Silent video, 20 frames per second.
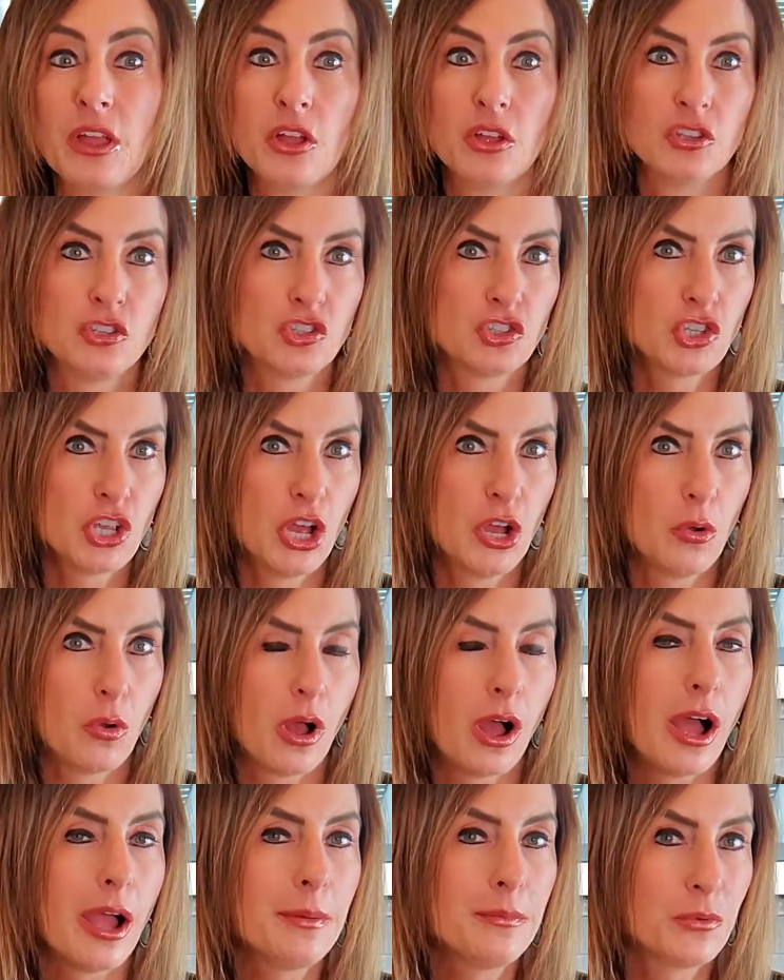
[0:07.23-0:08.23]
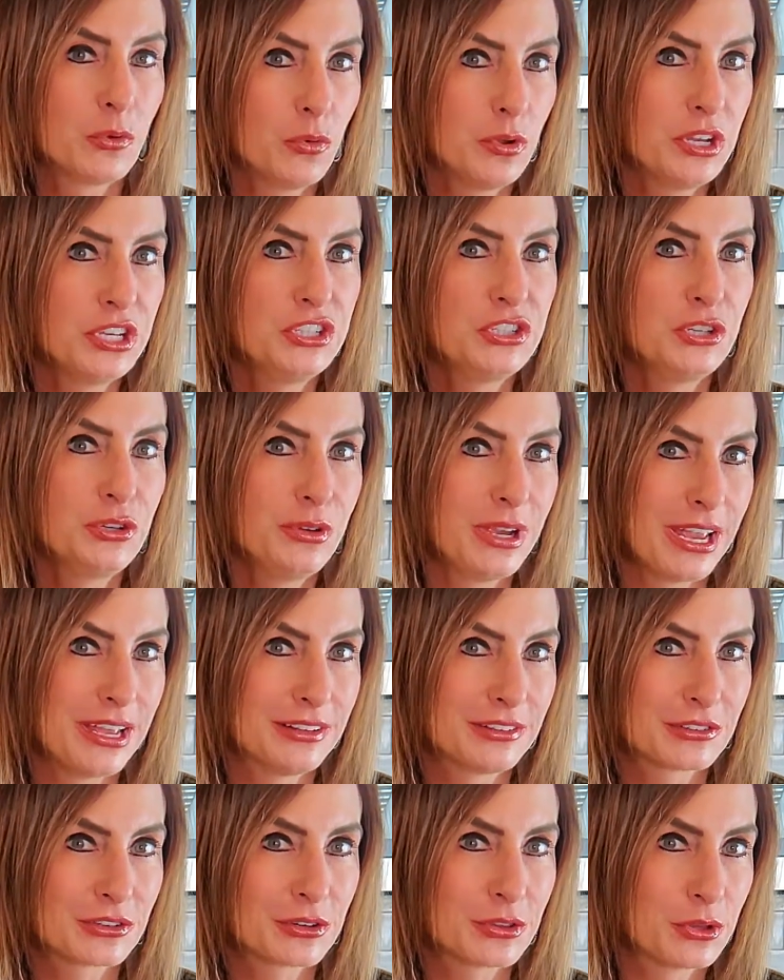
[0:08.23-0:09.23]
So I'm going to
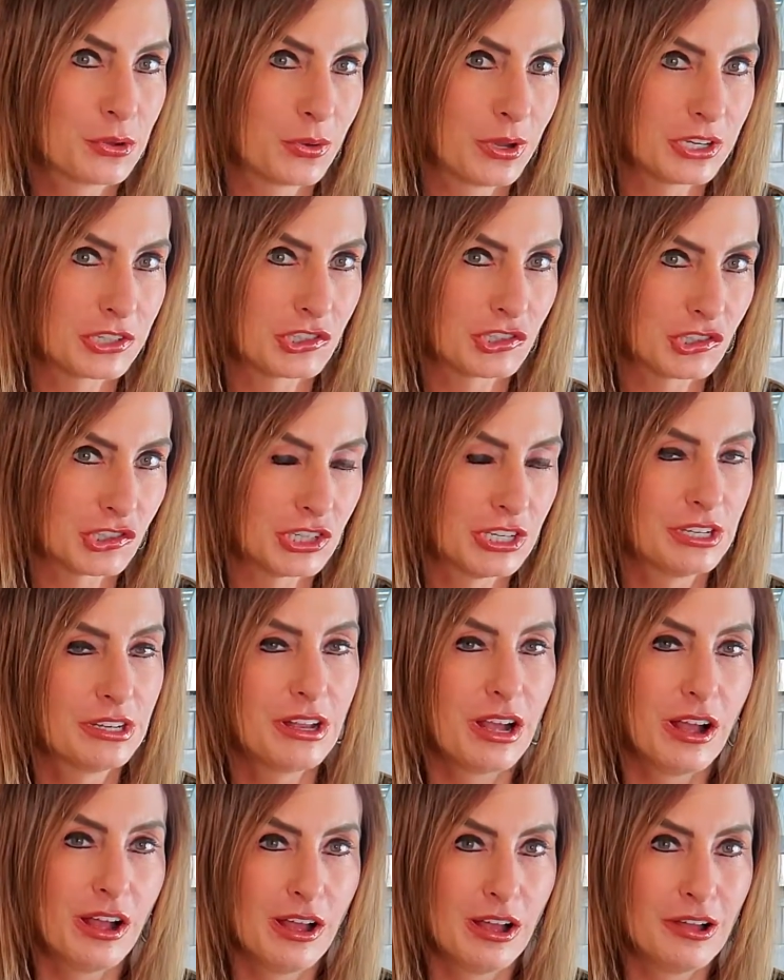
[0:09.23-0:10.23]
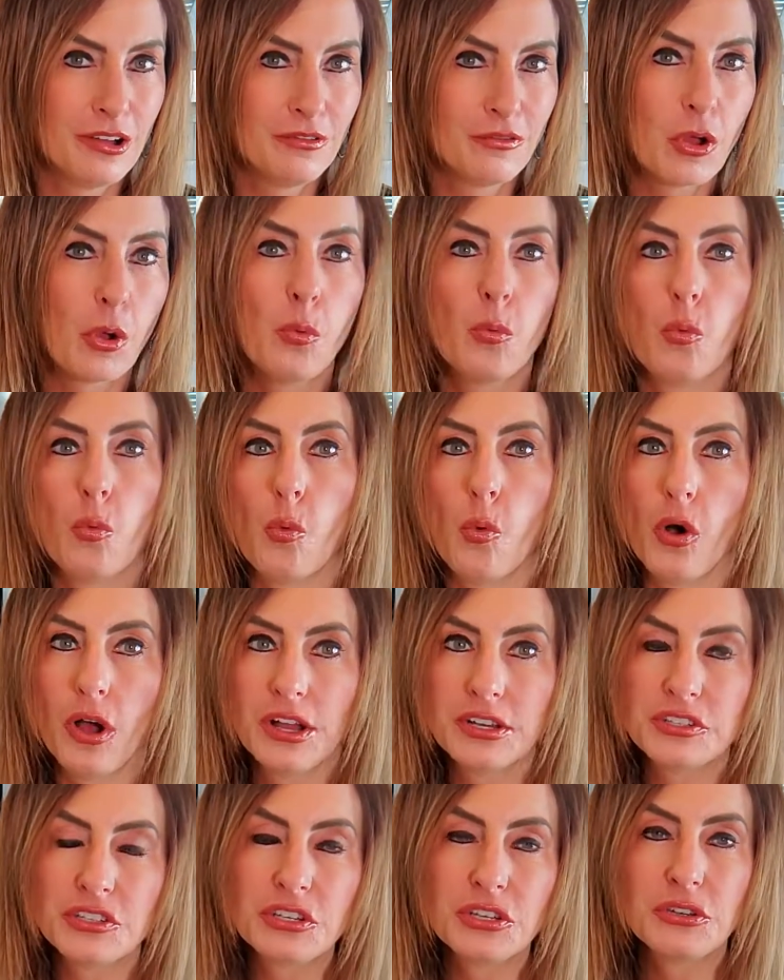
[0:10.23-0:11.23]
answer the question of
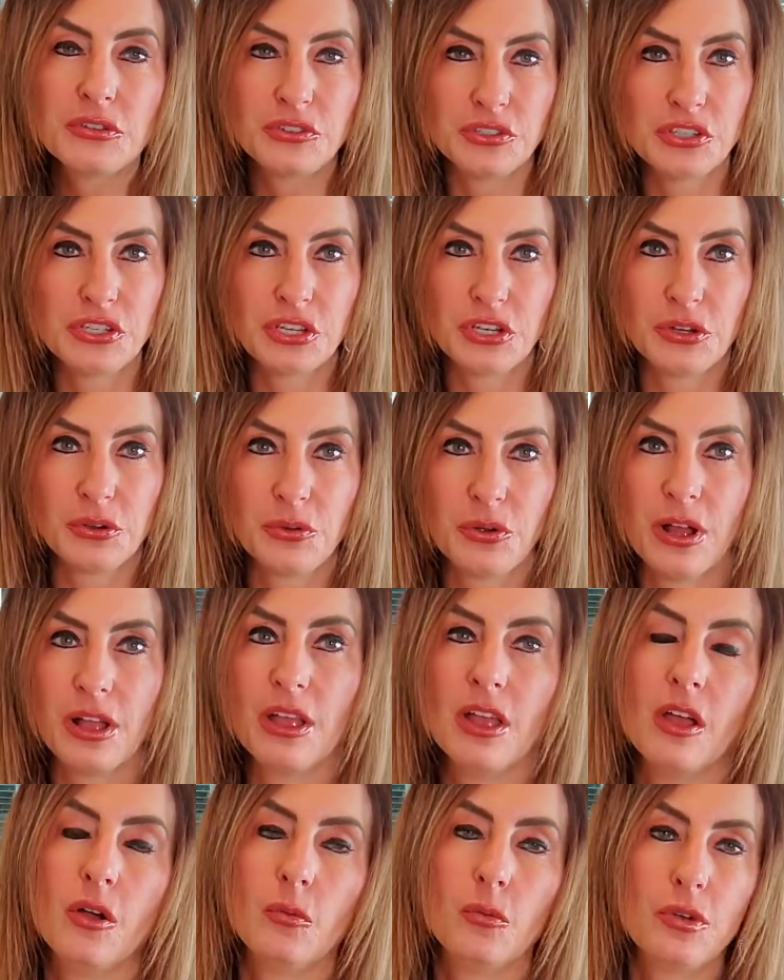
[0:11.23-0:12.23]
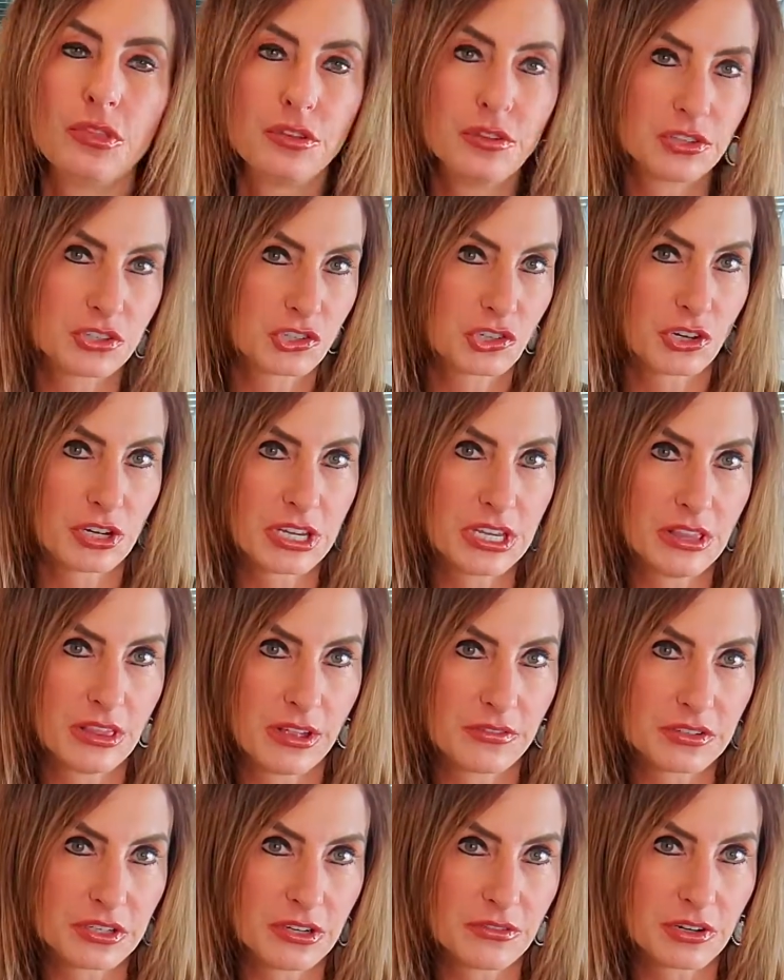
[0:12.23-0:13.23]
what do you do with those turkey
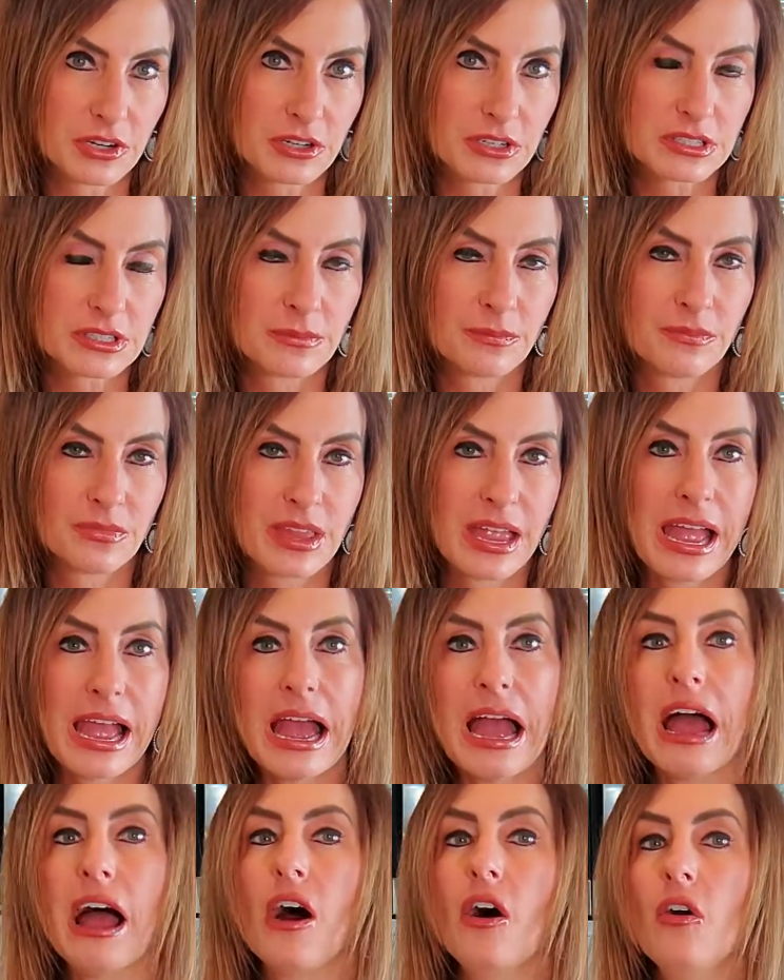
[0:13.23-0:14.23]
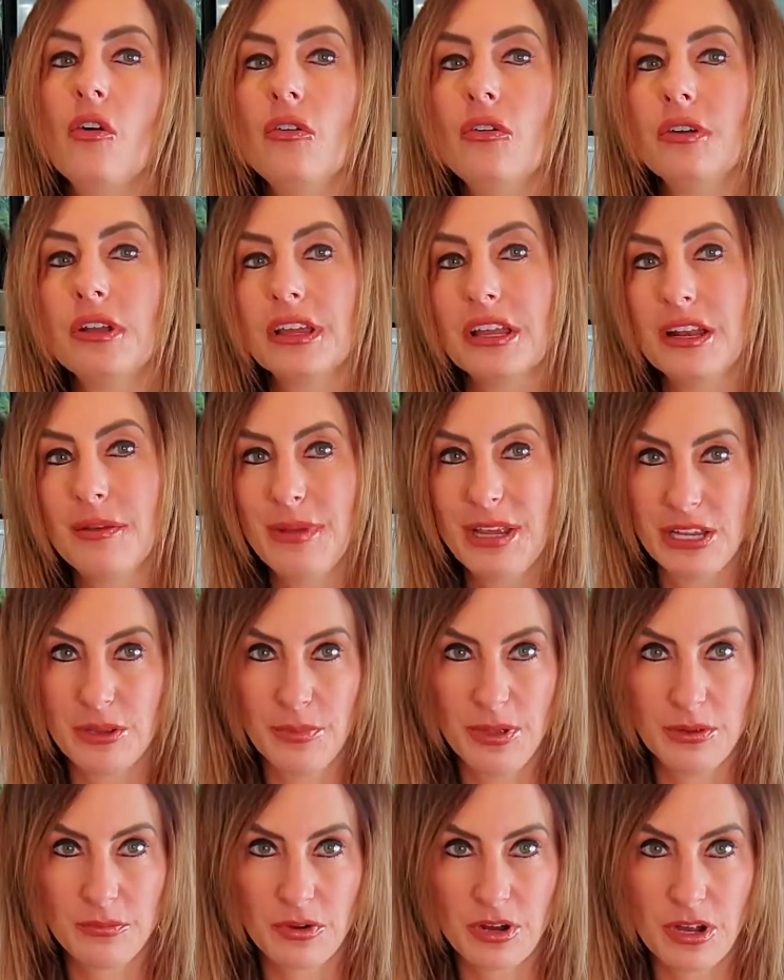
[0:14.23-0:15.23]
leftovers? How can I make a
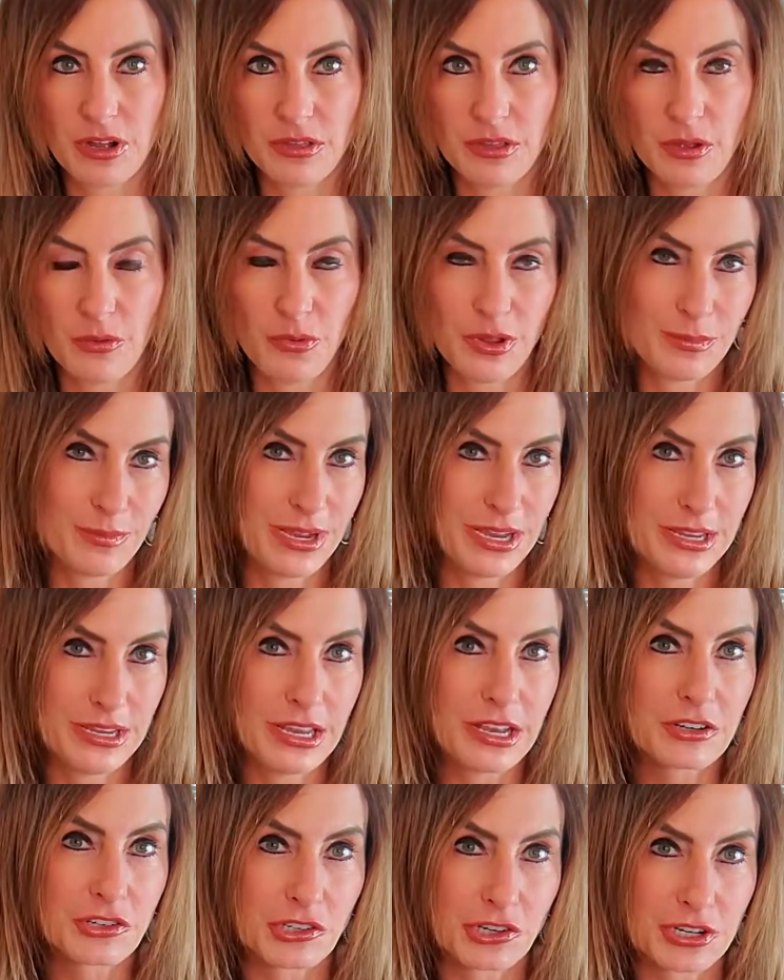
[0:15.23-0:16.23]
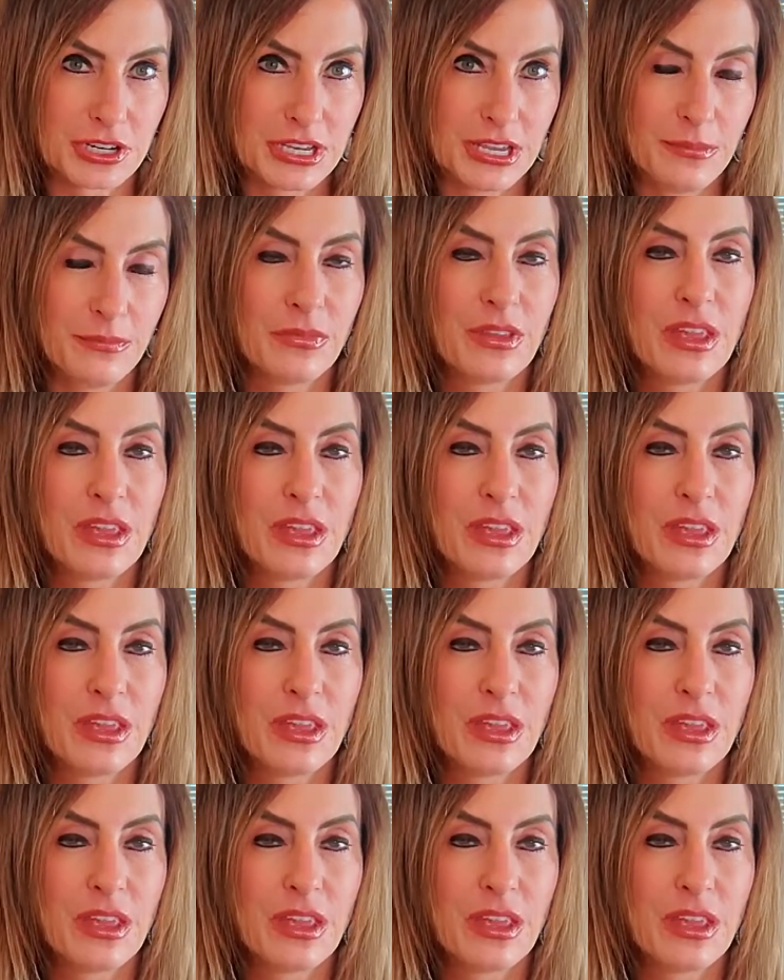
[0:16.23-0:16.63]
bone broth with my turkey?